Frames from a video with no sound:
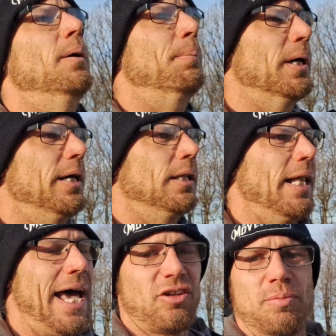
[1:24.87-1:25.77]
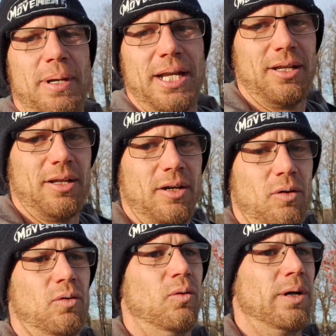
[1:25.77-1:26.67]
But last minute,
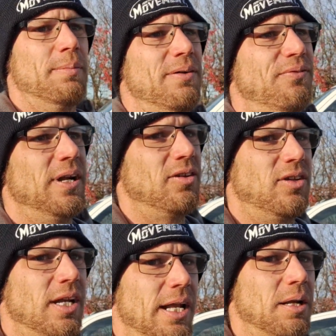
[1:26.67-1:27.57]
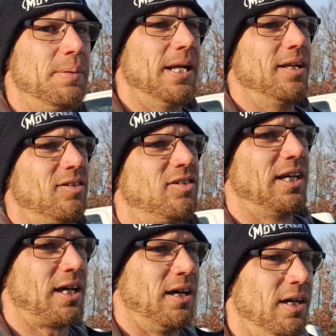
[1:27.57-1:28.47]
one of my friends did end up getting
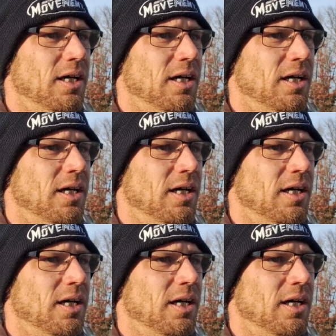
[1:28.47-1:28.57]
sick.